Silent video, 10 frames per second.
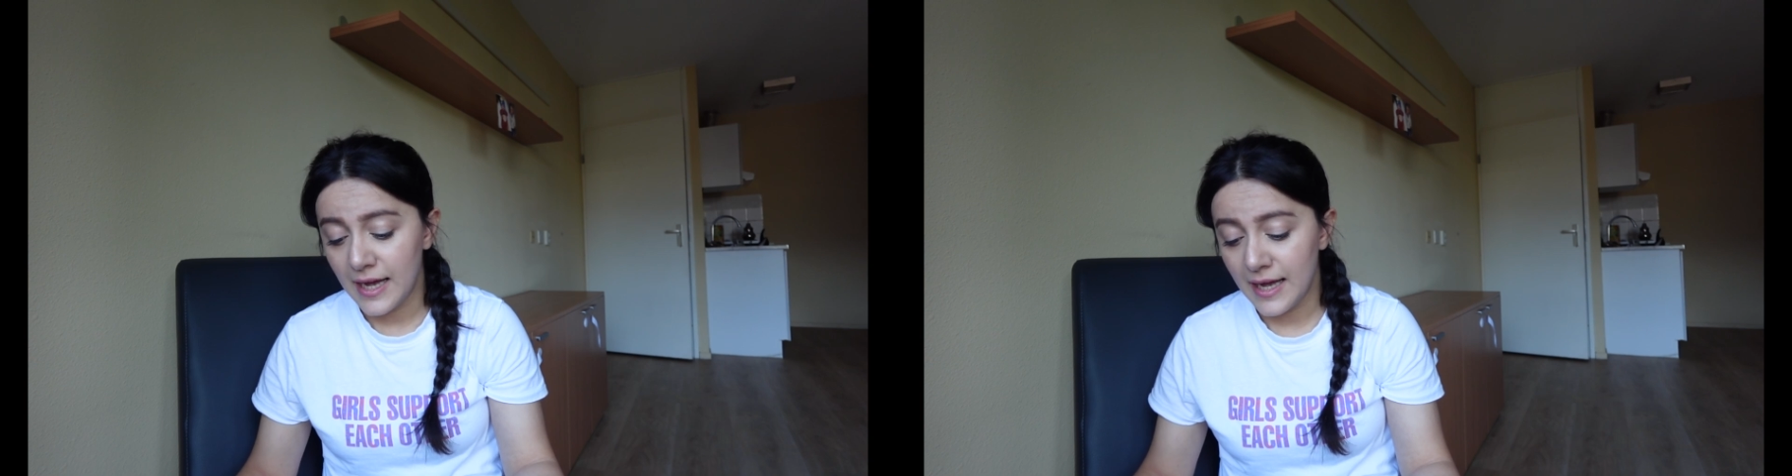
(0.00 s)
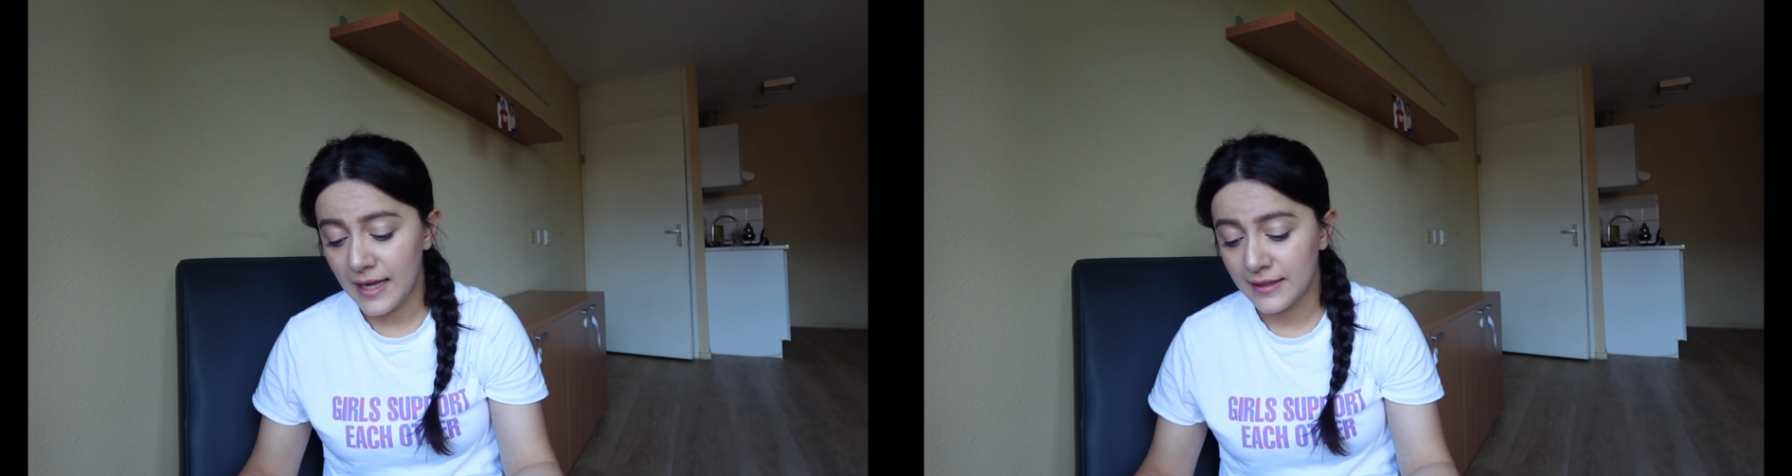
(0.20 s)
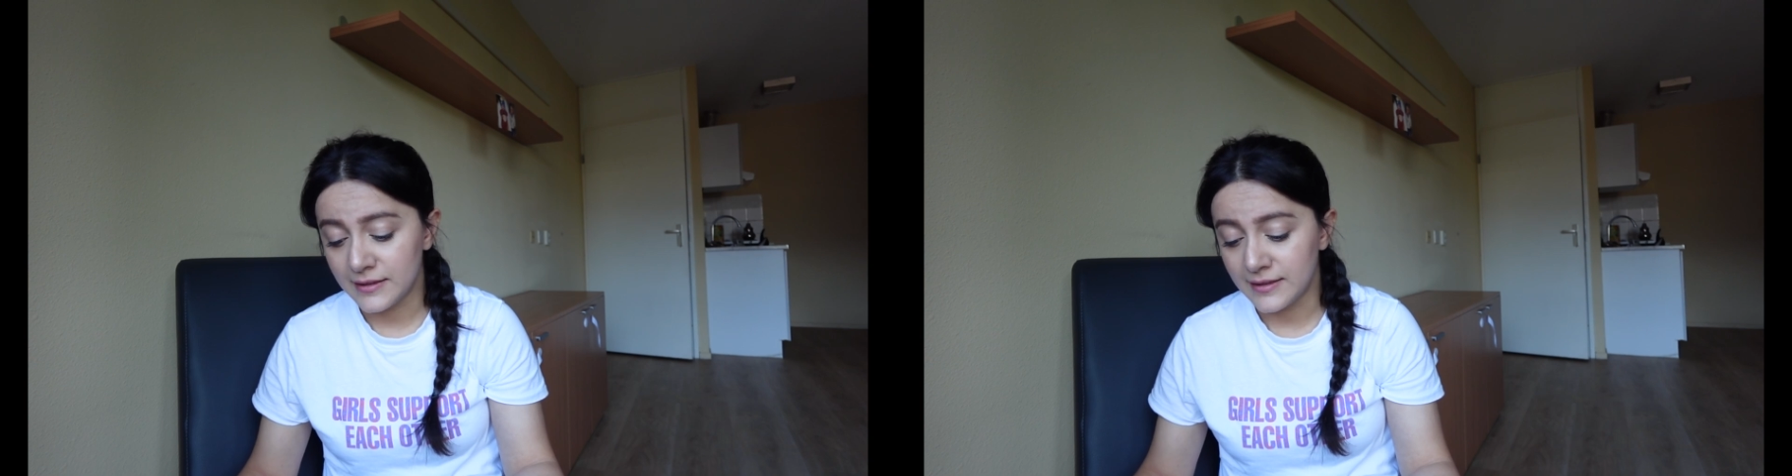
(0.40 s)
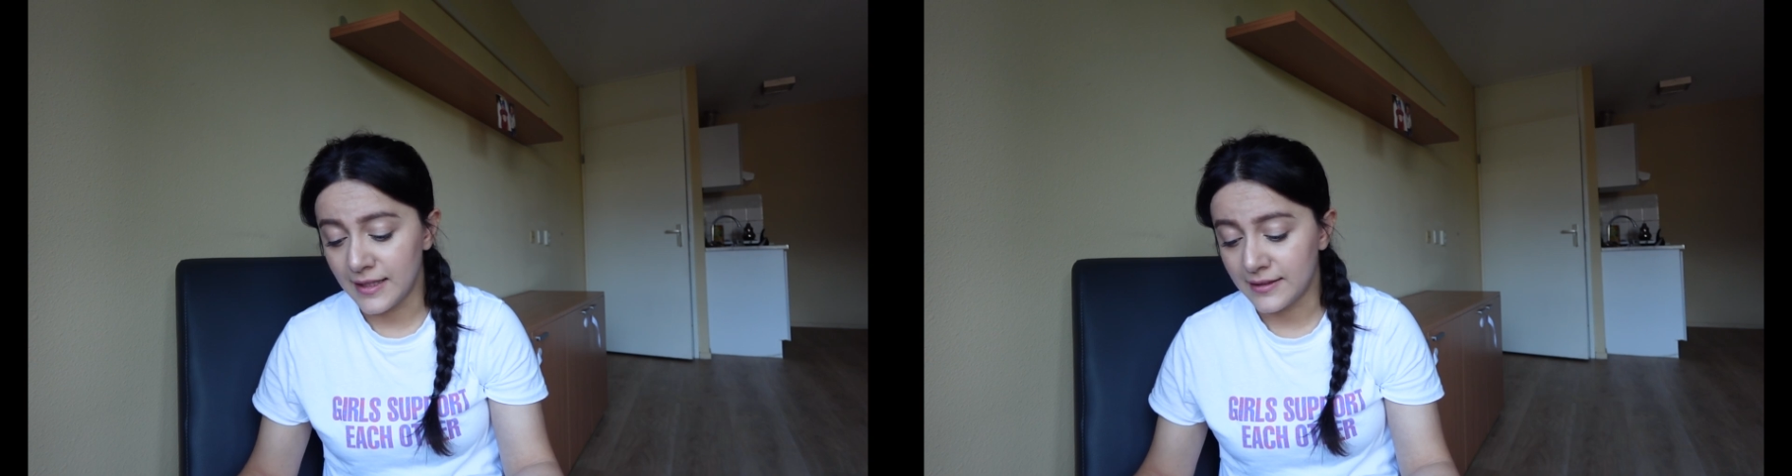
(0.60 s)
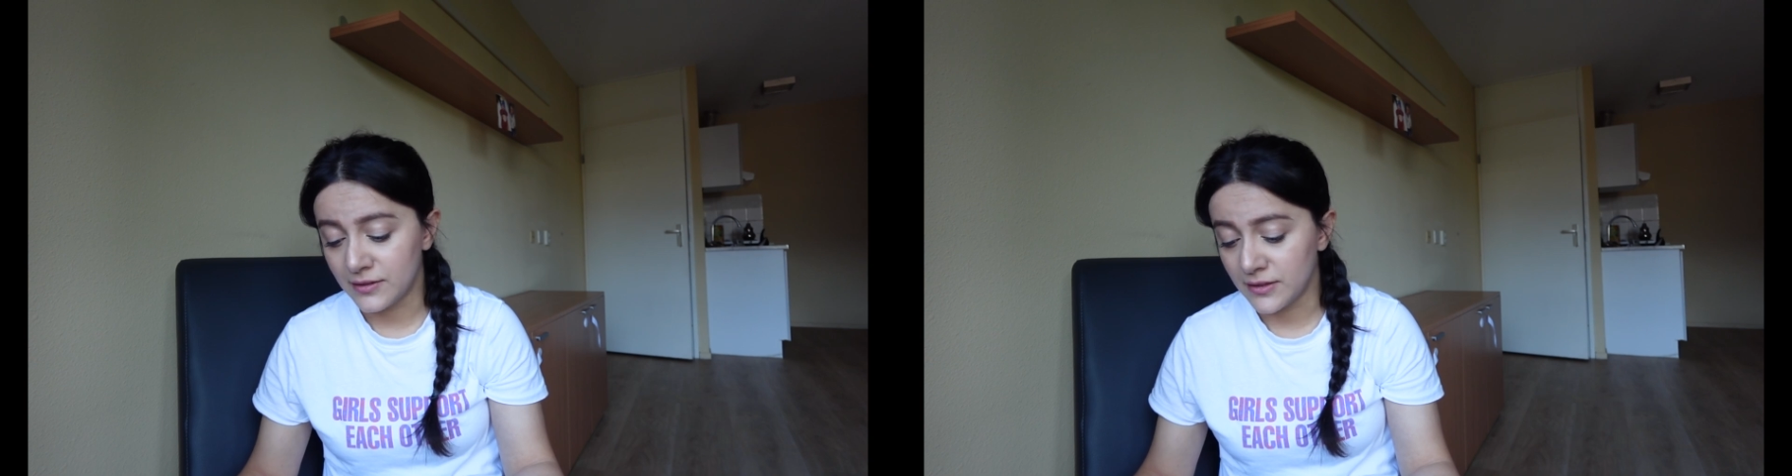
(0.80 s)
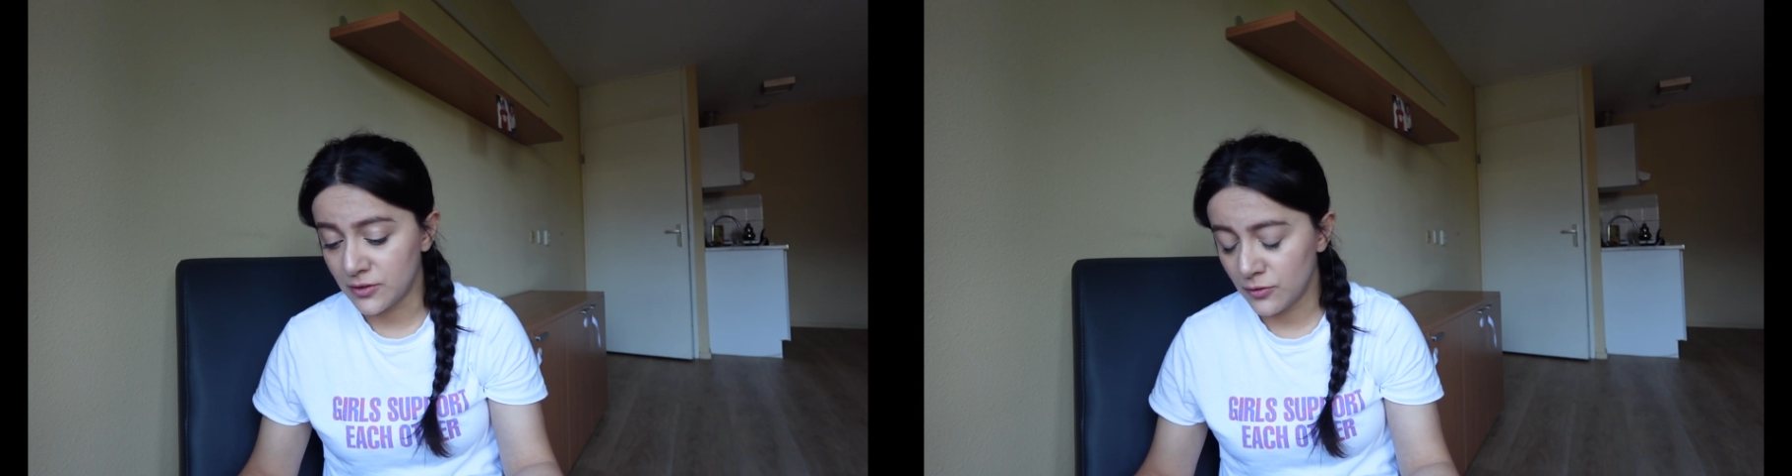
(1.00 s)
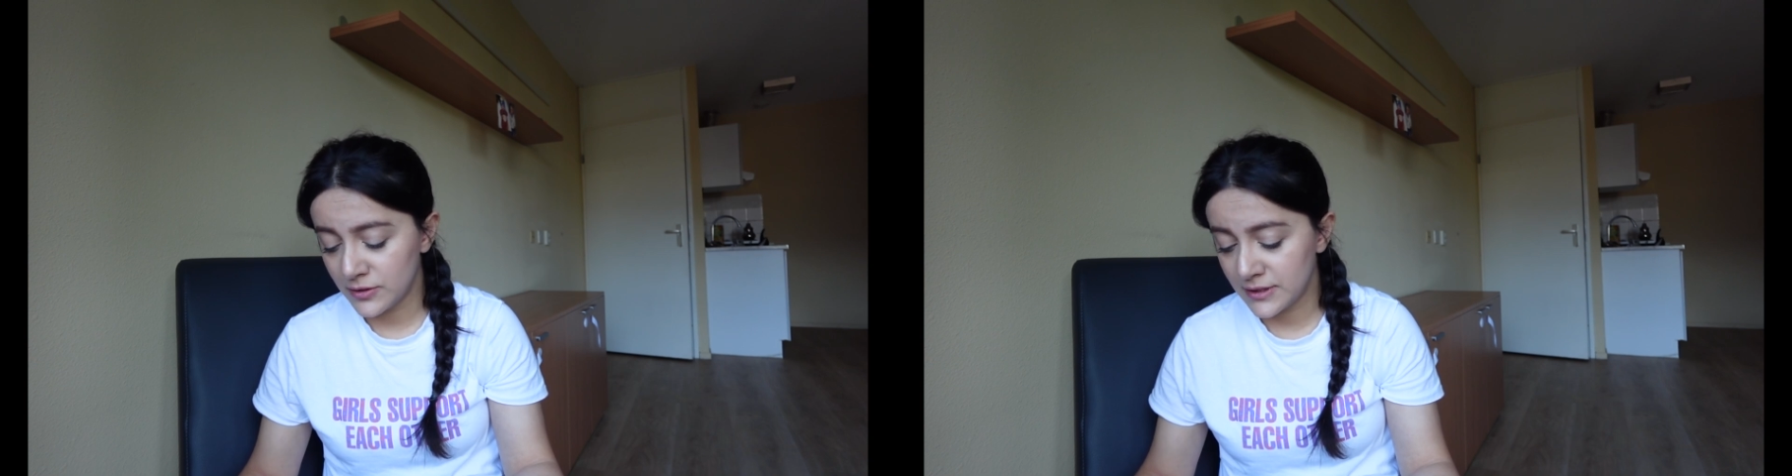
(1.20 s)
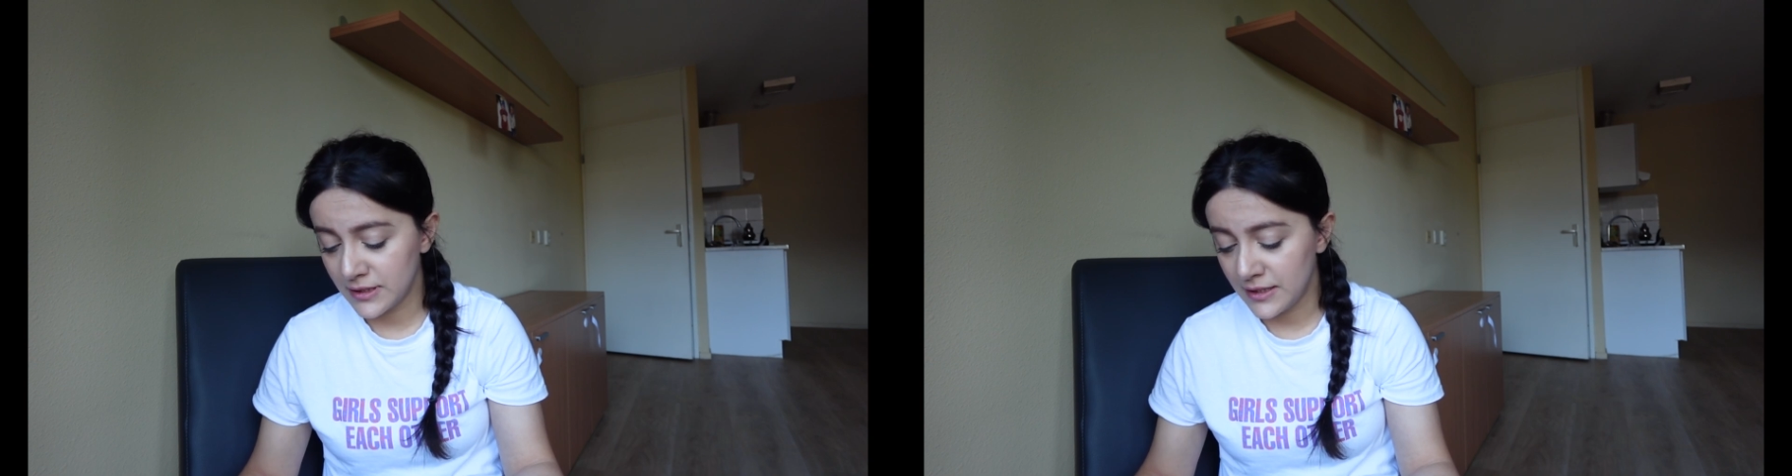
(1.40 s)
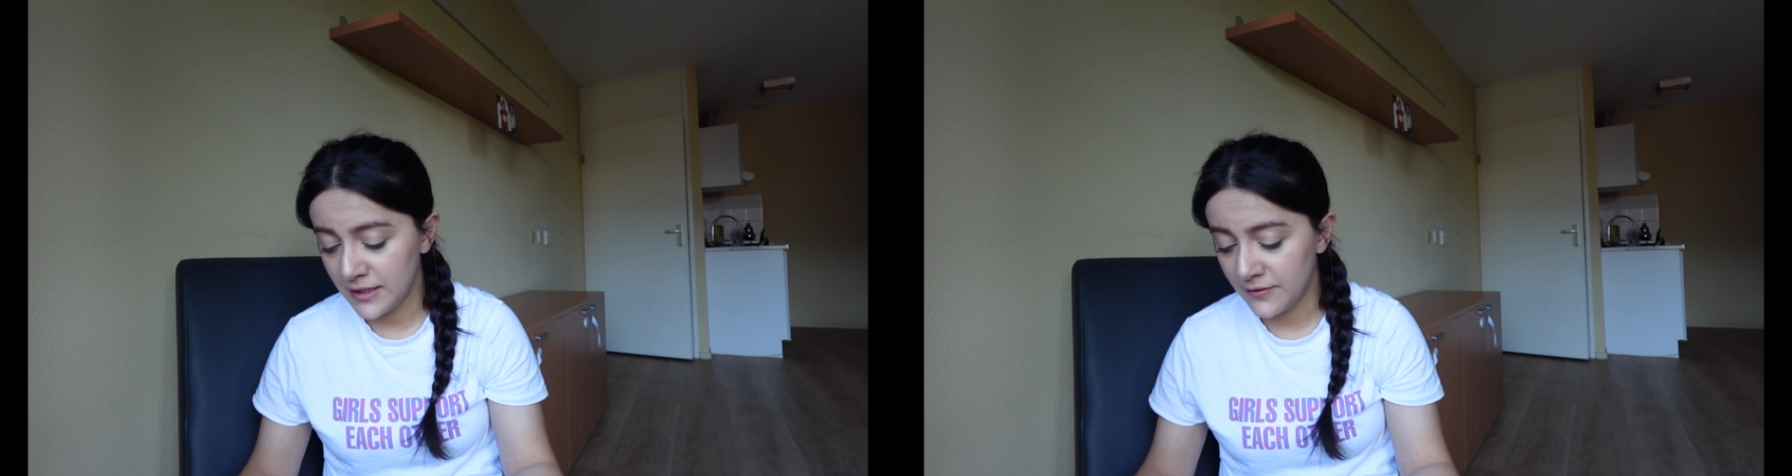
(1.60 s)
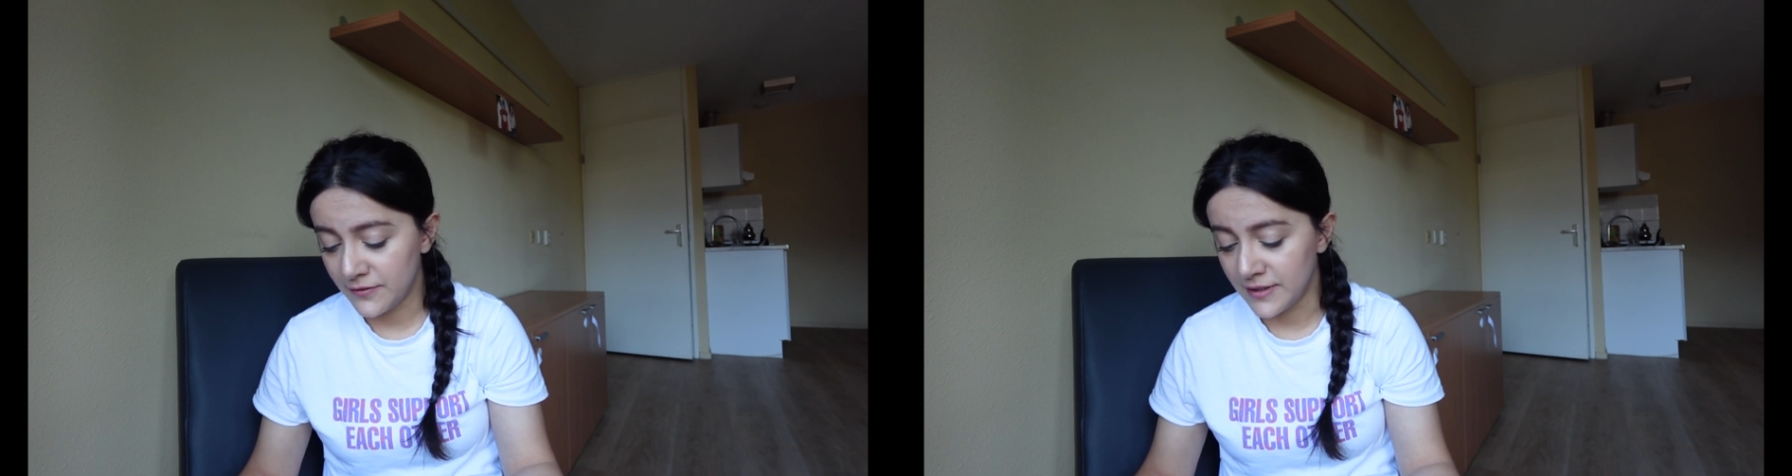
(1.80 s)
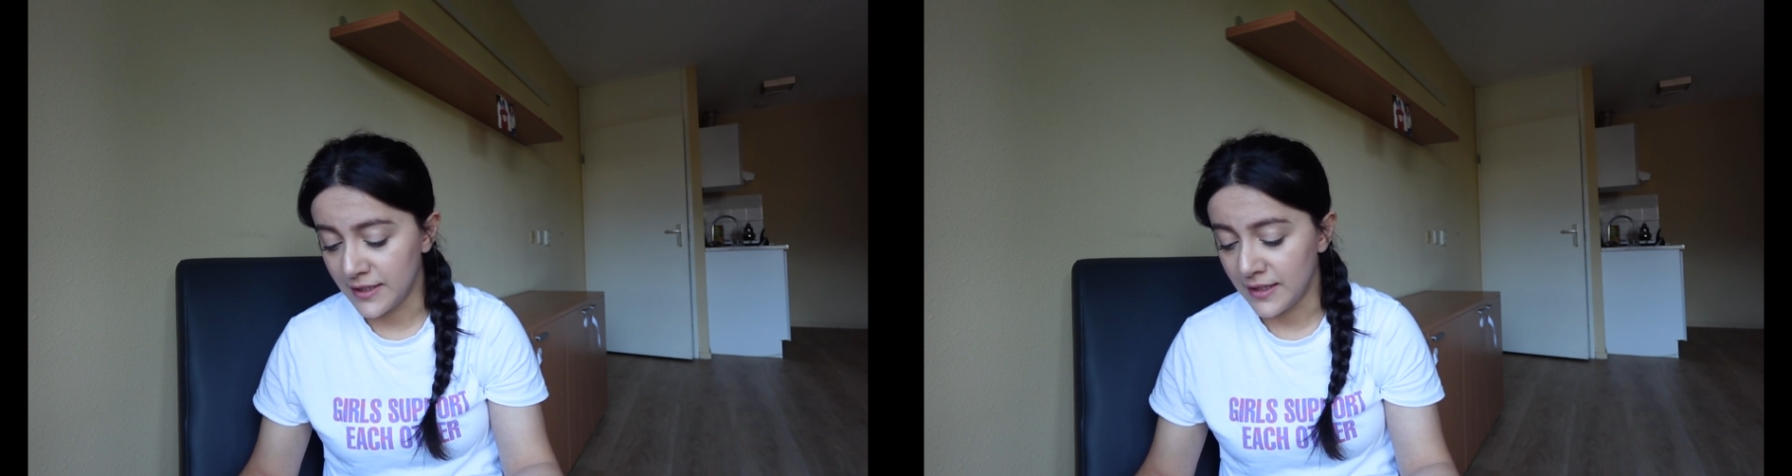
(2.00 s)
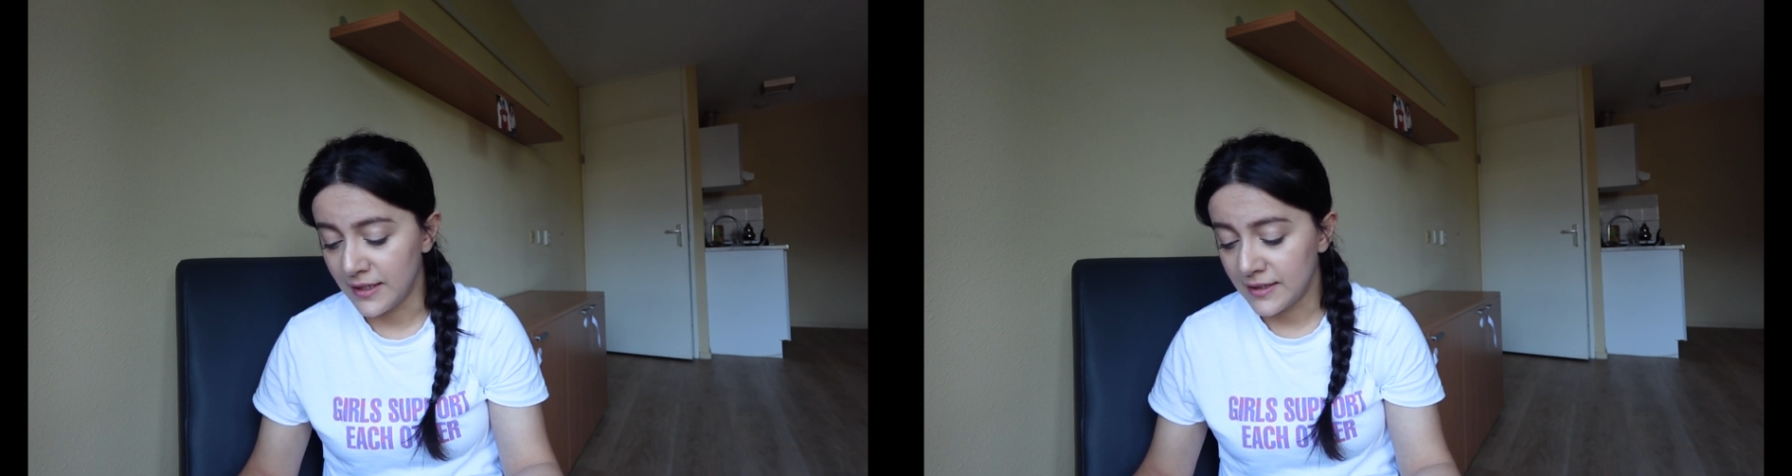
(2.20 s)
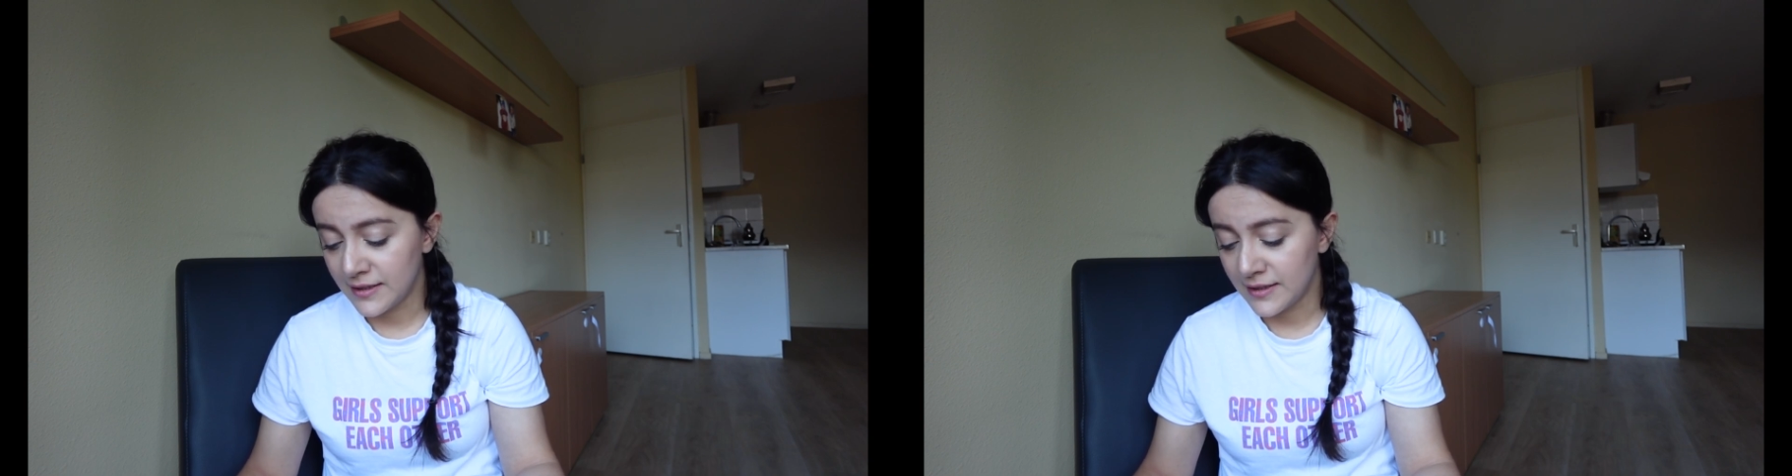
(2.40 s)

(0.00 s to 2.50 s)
and that returns if the